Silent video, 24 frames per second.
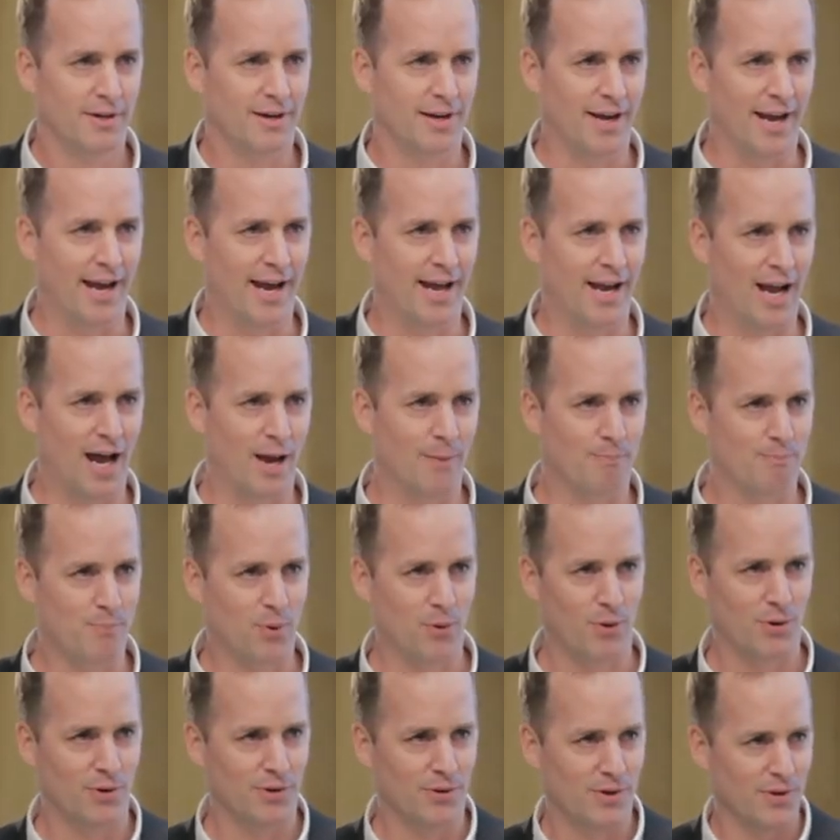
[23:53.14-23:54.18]
and I
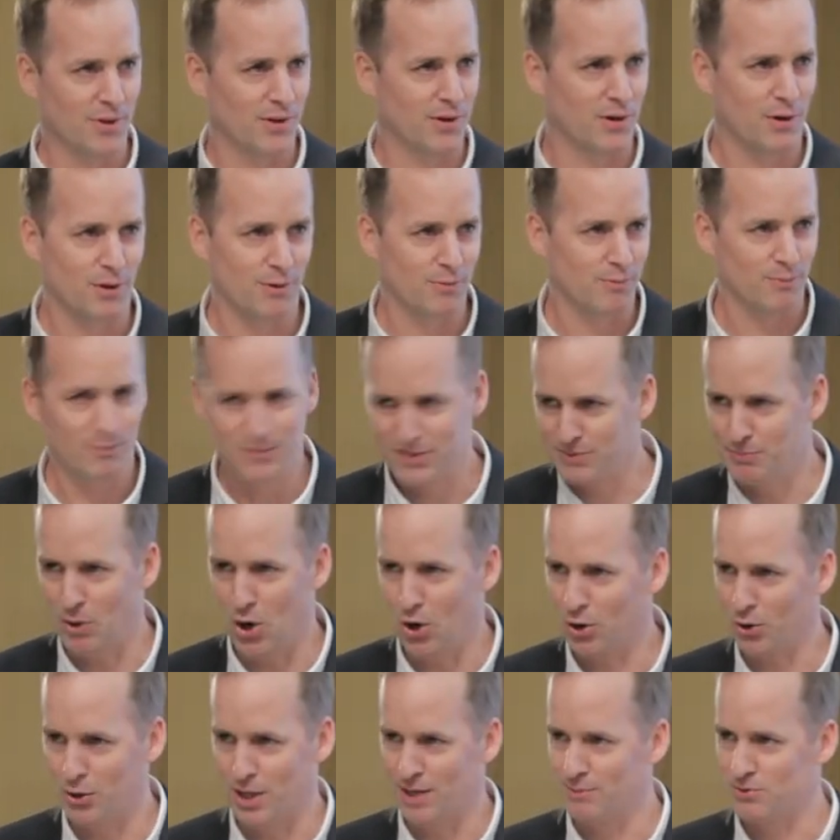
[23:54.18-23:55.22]
pulled the little
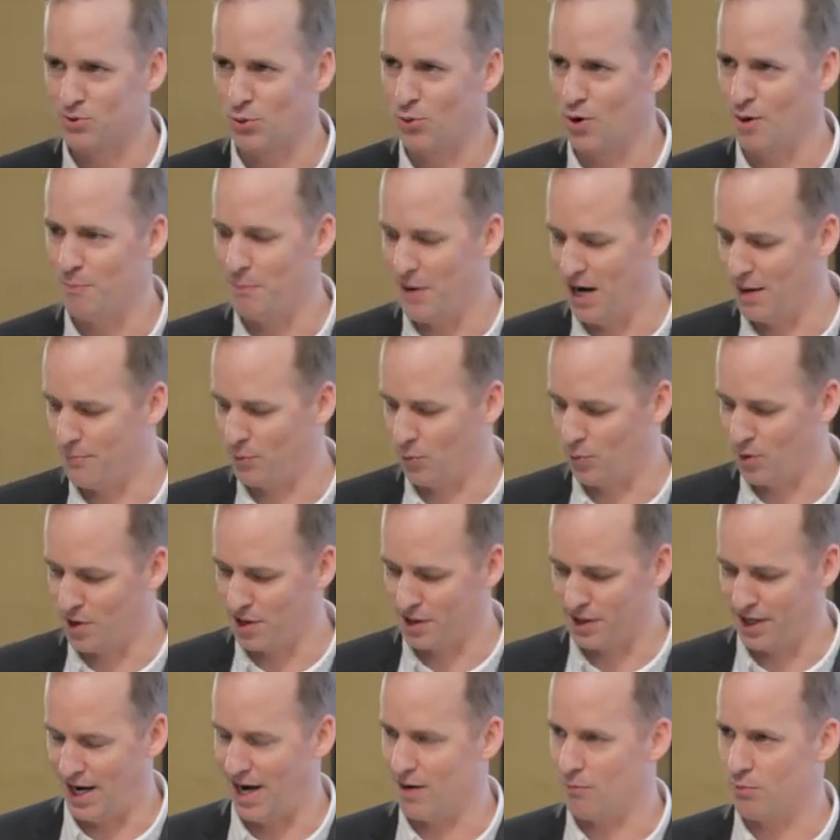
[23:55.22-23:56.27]
small claims court
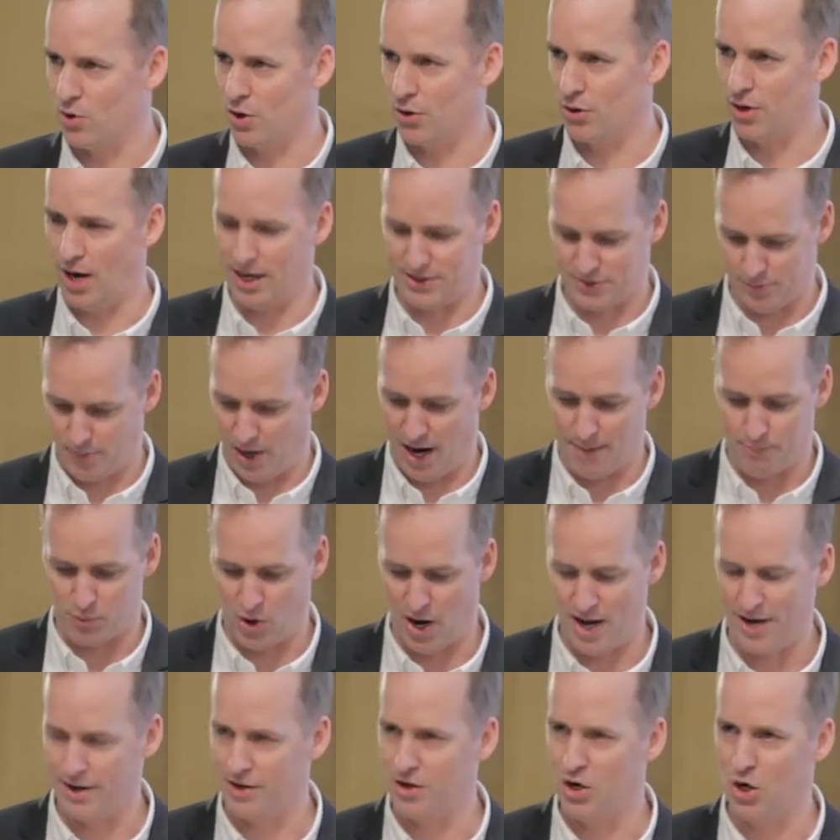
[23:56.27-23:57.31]
paperwork and I wrote, I, I,
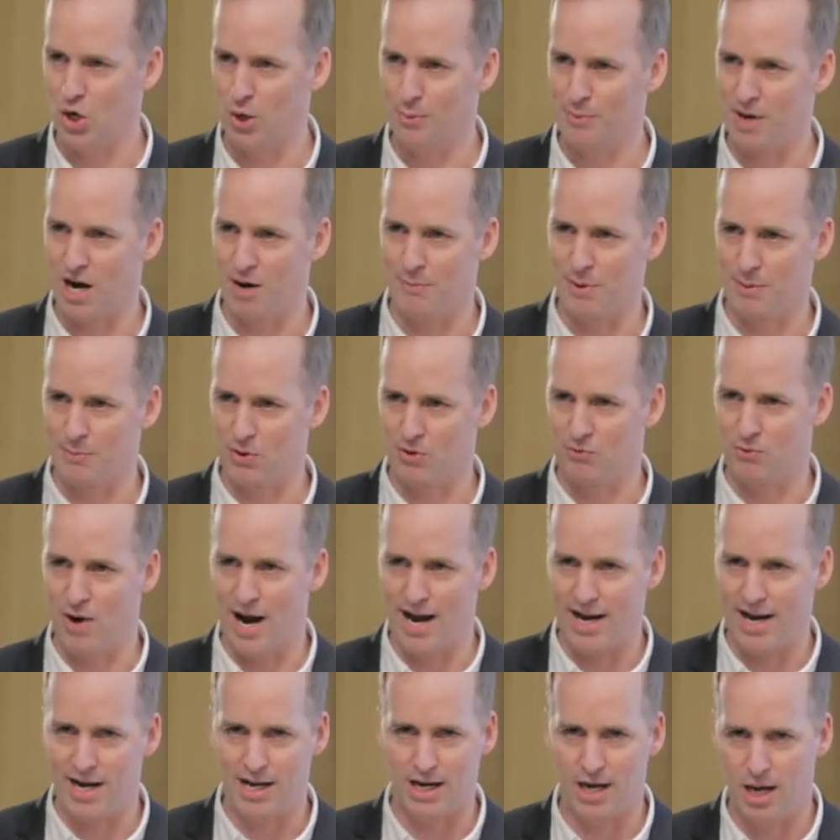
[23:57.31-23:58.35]
brought it home and I remember
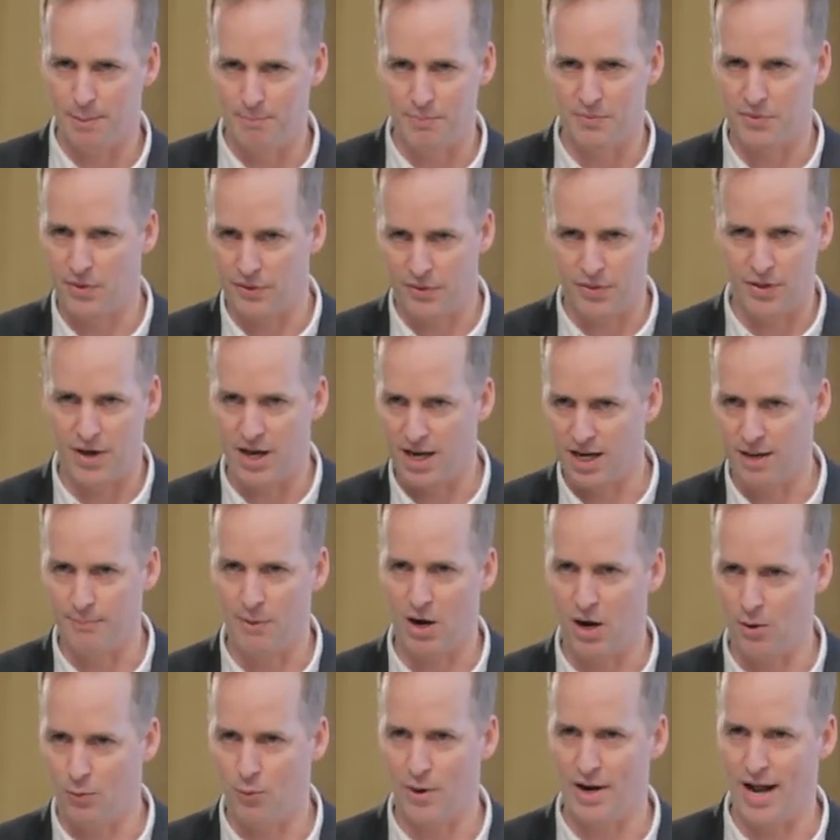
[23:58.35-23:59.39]
writing up the thing
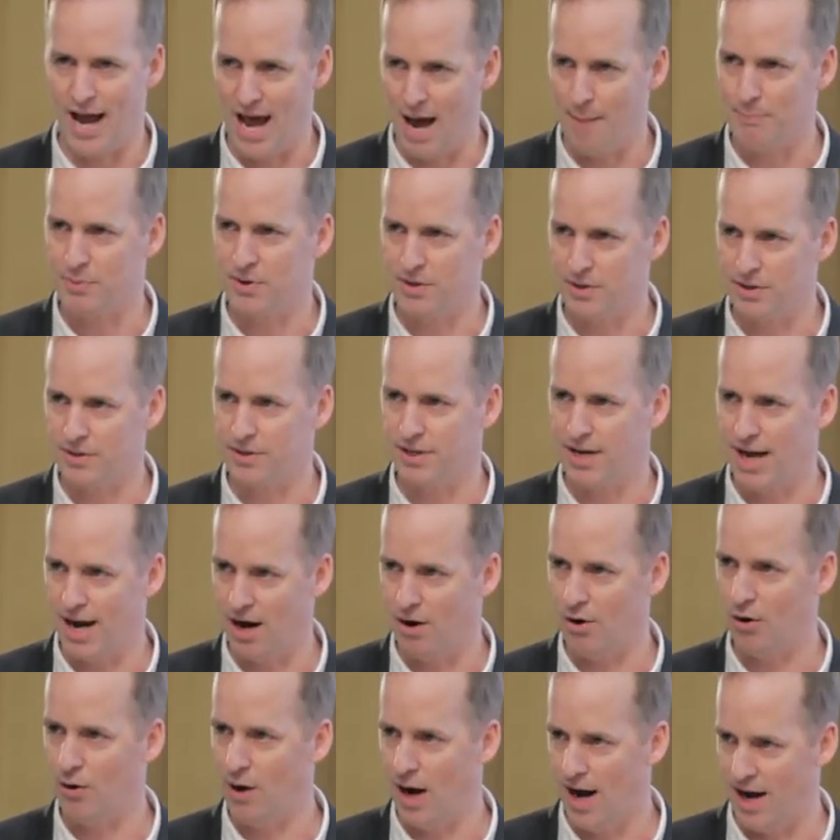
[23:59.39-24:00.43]
about what happened and
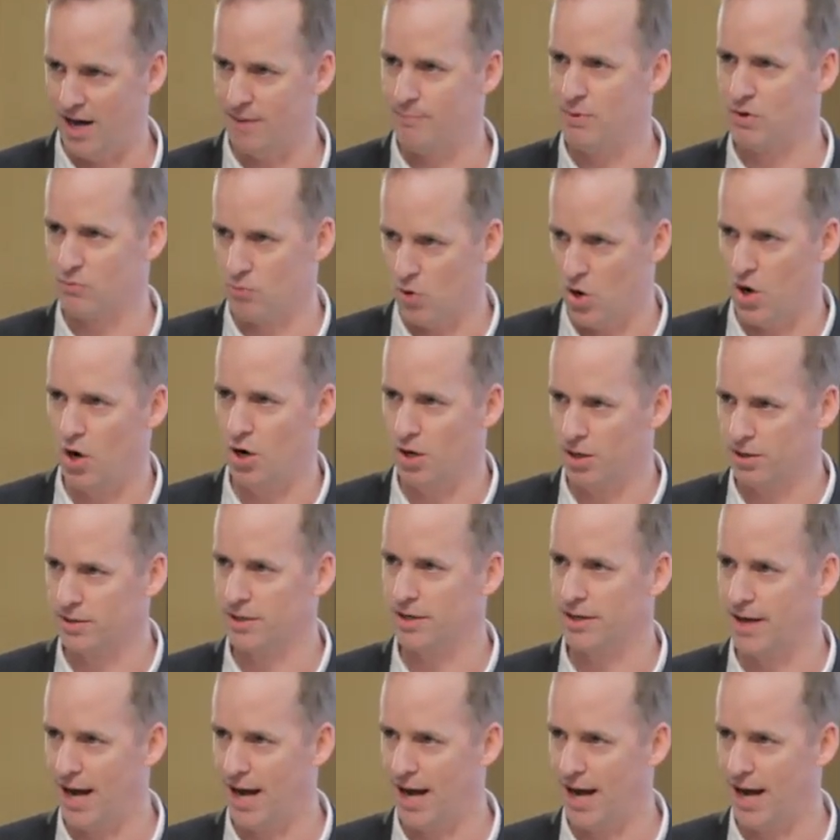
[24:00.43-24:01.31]
how I had been wronged and